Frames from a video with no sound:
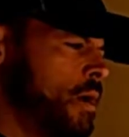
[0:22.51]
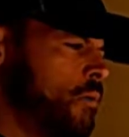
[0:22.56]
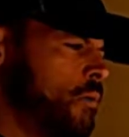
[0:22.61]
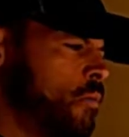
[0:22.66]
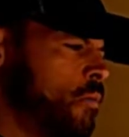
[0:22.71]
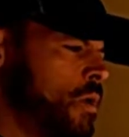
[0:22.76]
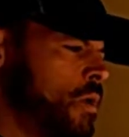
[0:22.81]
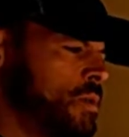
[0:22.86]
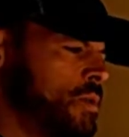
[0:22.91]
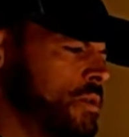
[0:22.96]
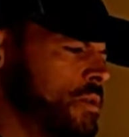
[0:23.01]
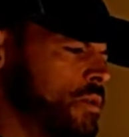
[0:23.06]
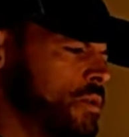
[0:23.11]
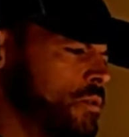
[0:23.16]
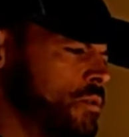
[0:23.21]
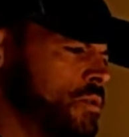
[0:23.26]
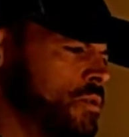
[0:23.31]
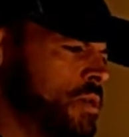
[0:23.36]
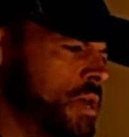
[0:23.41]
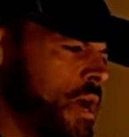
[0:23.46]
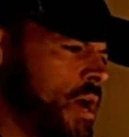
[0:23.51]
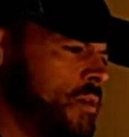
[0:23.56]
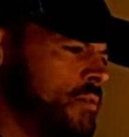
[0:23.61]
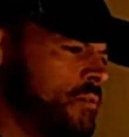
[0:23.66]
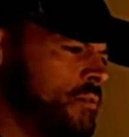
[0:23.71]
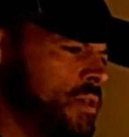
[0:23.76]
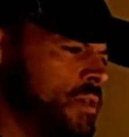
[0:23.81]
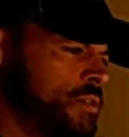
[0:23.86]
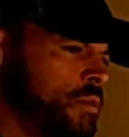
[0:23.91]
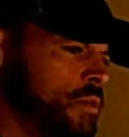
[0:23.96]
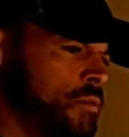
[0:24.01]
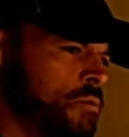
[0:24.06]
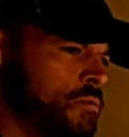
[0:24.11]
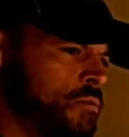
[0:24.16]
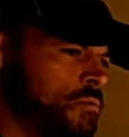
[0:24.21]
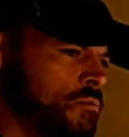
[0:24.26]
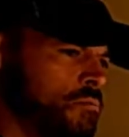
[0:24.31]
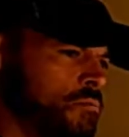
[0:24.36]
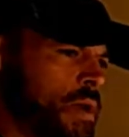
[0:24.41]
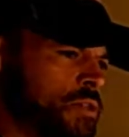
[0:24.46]
One used kind of his
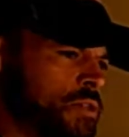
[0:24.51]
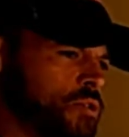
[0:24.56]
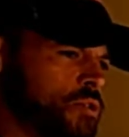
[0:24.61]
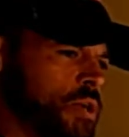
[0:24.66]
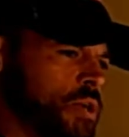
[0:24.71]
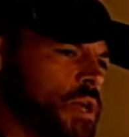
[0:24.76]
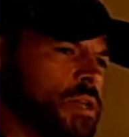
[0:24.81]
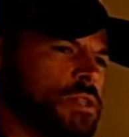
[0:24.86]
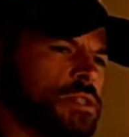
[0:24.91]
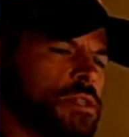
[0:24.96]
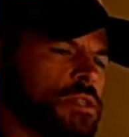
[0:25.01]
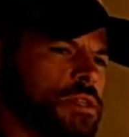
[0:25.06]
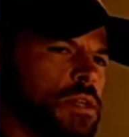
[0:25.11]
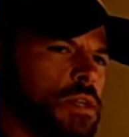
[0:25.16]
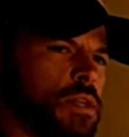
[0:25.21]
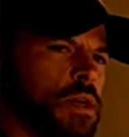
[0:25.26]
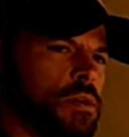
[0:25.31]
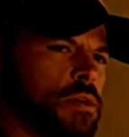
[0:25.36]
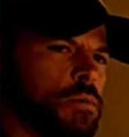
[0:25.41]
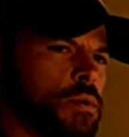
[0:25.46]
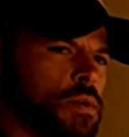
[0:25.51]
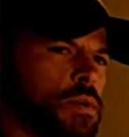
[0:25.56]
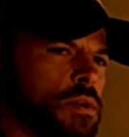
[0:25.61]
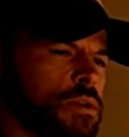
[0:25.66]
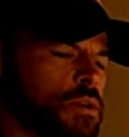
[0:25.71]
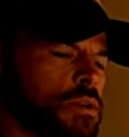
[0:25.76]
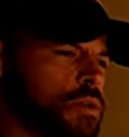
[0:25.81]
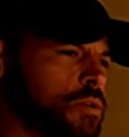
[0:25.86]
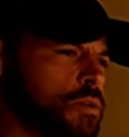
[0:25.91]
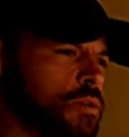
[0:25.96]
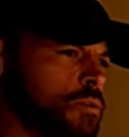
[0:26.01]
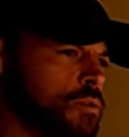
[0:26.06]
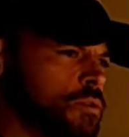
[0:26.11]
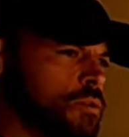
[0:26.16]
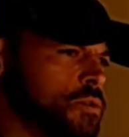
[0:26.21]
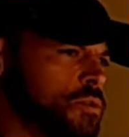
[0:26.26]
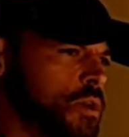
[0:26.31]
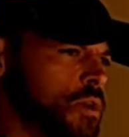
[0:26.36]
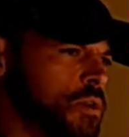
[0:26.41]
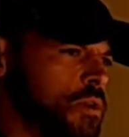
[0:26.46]
own metrics. Another one
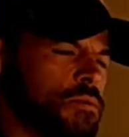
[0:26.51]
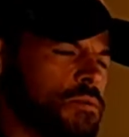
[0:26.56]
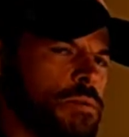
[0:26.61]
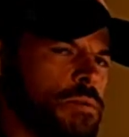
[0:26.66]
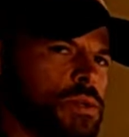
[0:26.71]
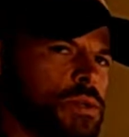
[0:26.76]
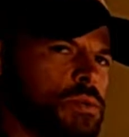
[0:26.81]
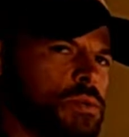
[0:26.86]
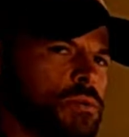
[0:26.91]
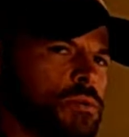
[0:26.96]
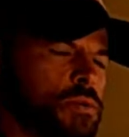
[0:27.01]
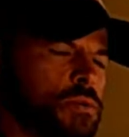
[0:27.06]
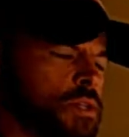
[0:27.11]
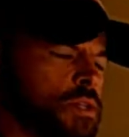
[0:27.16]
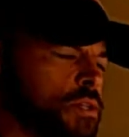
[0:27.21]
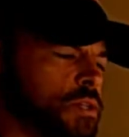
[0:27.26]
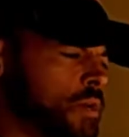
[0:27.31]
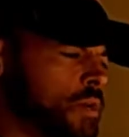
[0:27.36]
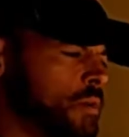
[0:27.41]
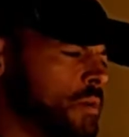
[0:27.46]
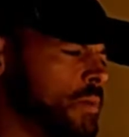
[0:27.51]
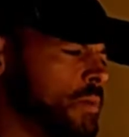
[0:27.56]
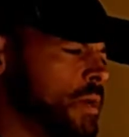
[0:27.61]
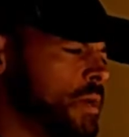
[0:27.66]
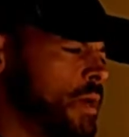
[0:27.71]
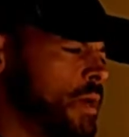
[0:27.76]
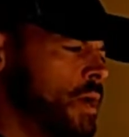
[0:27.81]
used a retool system.